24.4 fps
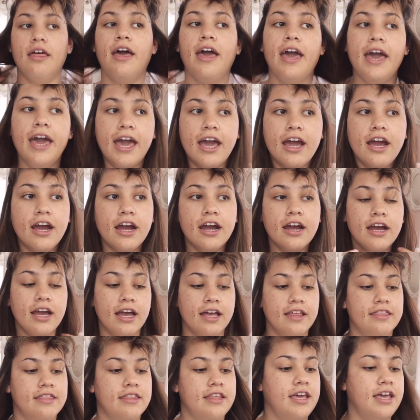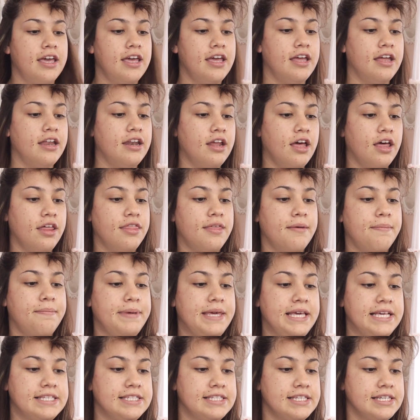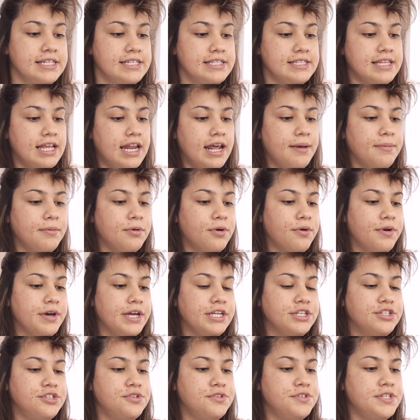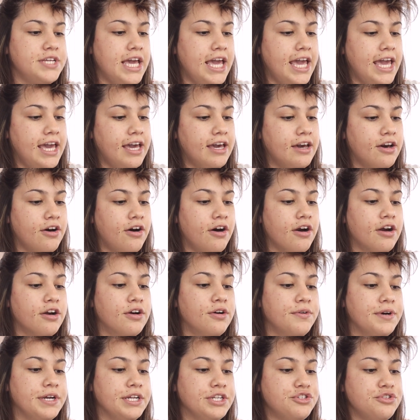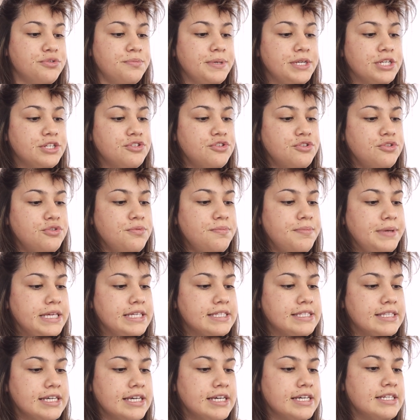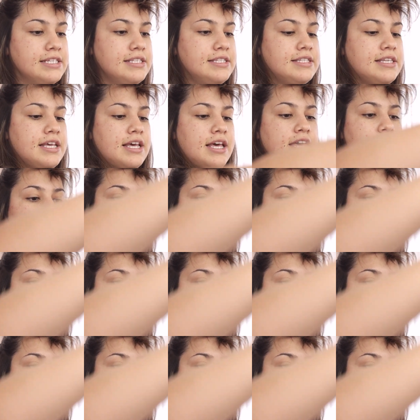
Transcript: hair, and then the pieces that I'm going to take are going to be 2 pieces.